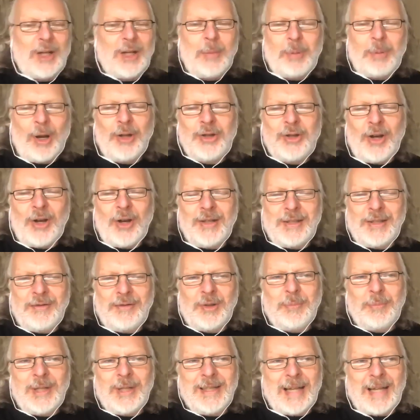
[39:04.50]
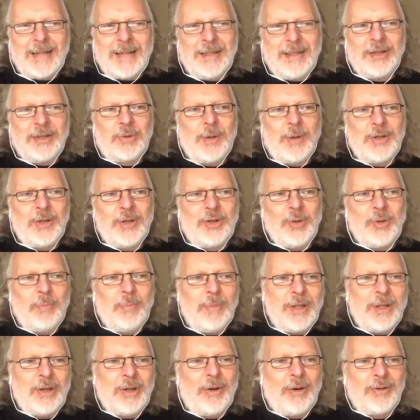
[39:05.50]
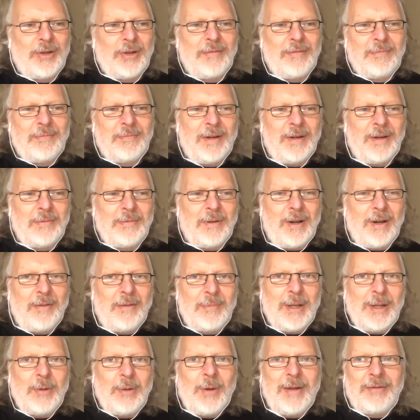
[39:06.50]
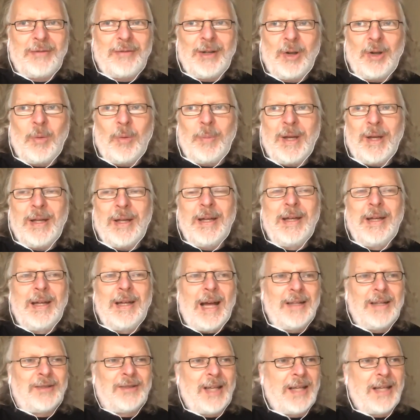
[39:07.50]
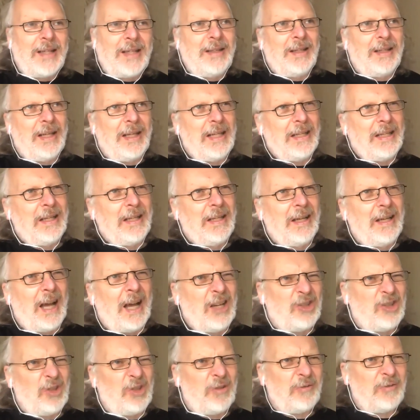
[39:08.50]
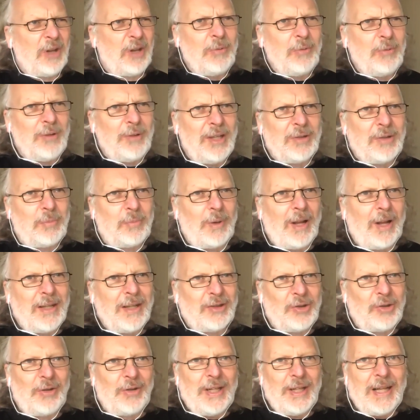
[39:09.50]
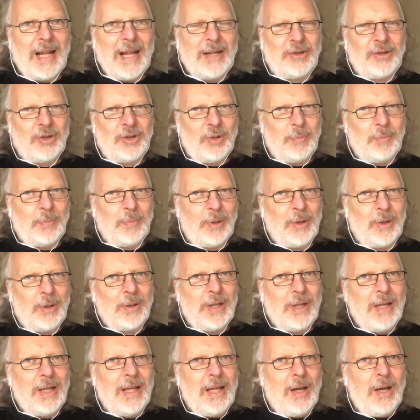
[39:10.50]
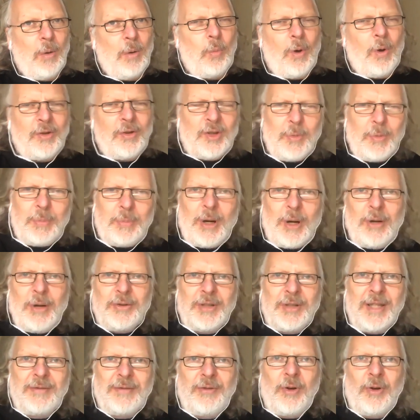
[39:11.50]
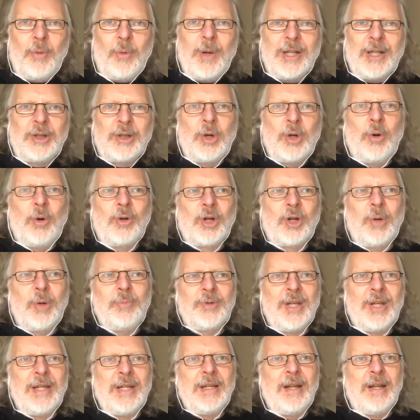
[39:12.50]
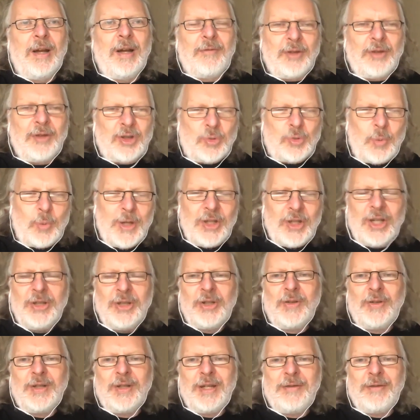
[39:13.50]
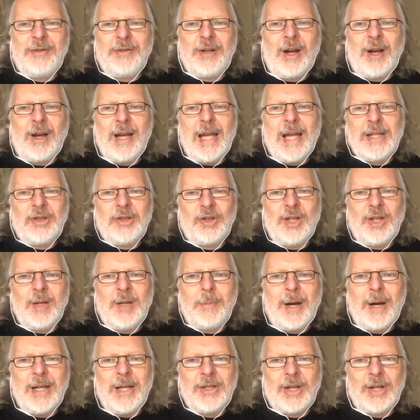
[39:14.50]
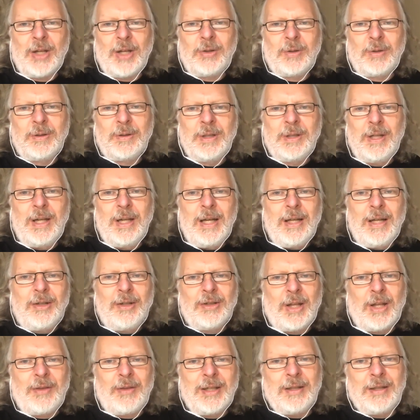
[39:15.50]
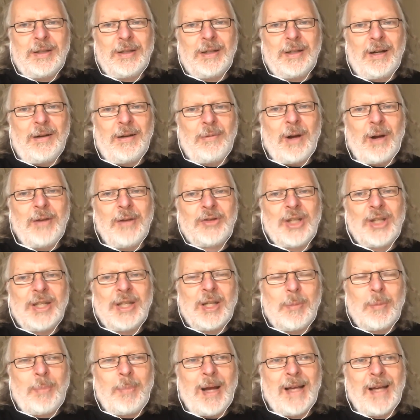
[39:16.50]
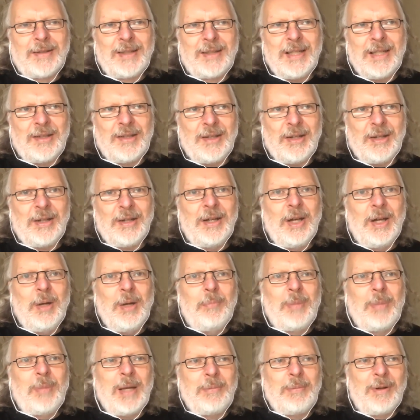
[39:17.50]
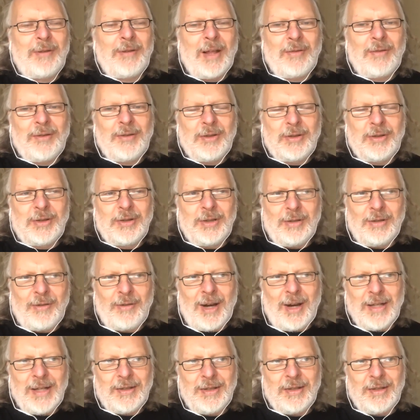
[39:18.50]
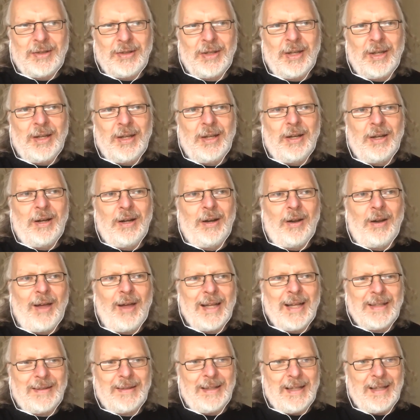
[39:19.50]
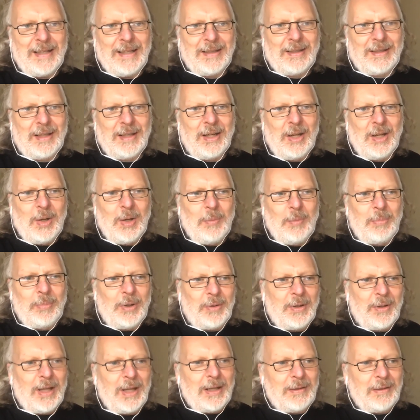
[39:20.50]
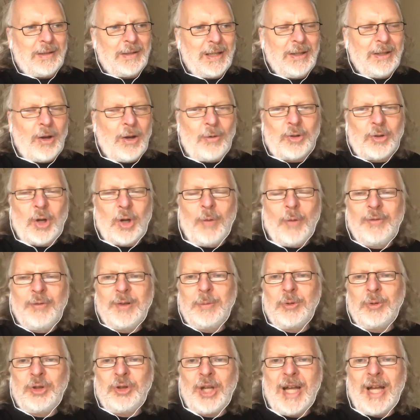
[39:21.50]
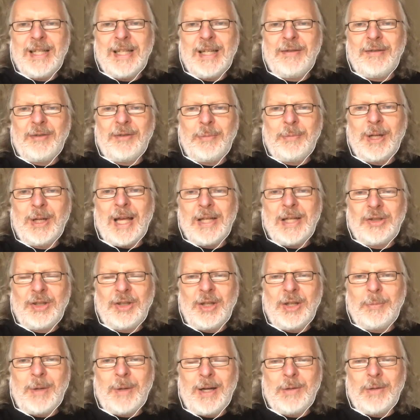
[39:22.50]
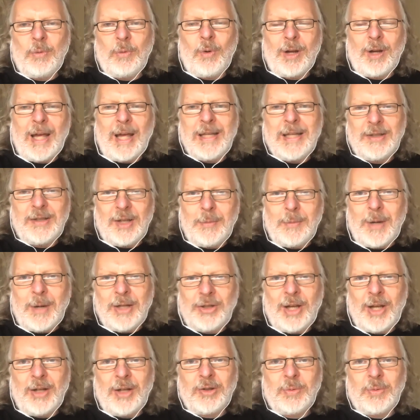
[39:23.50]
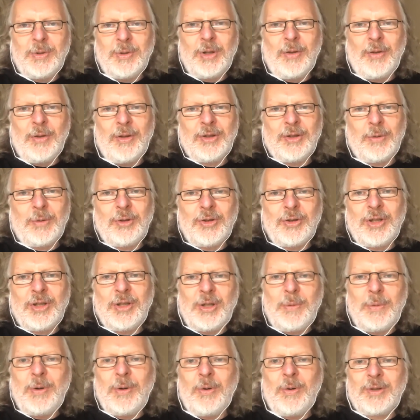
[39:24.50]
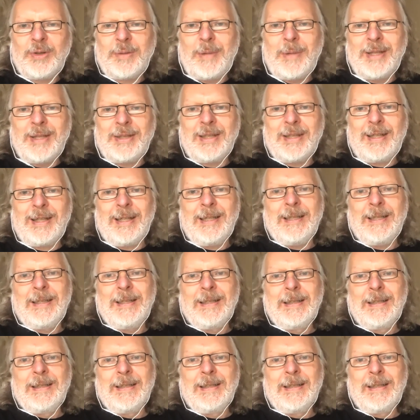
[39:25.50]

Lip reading: I apologise if somebody's asked this question because I've been away for a little bit, and secondly, I should have known this when I saw it in action, but what's the process for when a call comes in for switching to the different HDMI channel? Because I think what I've seen in the past is that people have had devices like this, but they're not comfortable changing from one HDMI channel to another. So does it do it automatically?